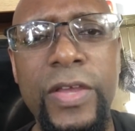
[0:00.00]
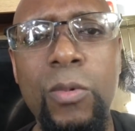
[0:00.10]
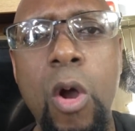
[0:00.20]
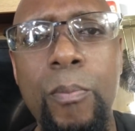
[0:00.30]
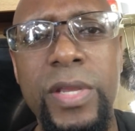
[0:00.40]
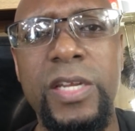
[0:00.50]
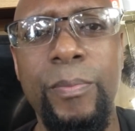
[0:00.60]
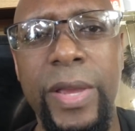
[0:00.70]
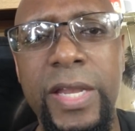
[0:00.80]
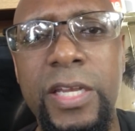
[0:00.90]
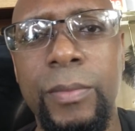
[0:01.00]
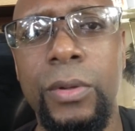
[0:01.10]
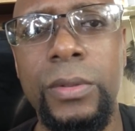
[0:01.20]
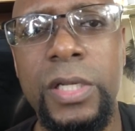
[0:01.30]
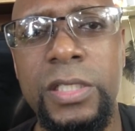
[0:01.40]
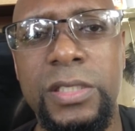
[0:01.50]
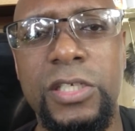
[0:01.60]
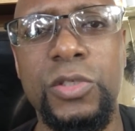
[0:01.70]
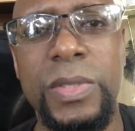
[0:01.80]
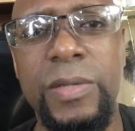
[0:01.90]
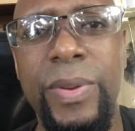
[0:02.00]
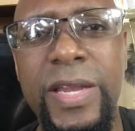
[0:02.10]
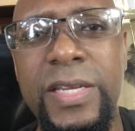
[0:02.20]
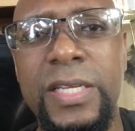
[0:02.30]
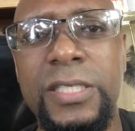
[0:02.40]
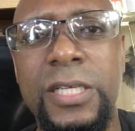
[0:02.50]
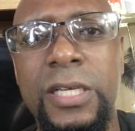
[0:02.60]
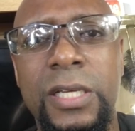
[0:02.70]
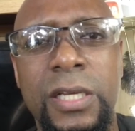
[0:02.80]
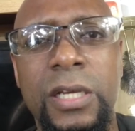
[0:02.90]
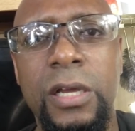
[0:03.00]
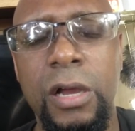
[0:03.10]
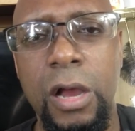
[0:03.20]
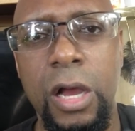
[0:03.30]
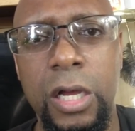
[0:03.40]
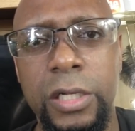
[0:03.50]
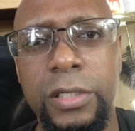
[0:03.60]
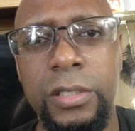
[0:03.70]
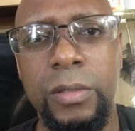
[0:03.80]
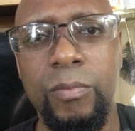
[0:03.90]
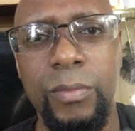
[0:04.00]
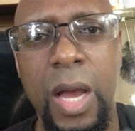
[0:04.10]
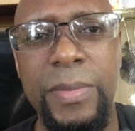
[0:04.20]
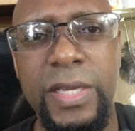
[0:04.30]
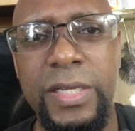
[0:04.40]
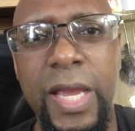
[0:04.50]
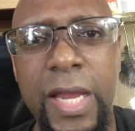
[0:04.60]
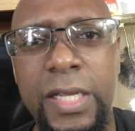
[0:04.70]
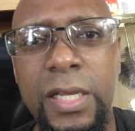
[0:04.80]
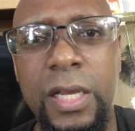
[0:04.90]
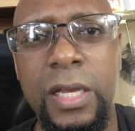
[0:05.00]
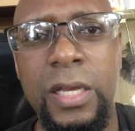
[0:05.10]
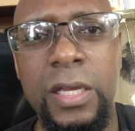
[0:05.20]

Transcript: they won't be dependable, excuse me, dependent on mommy and daddy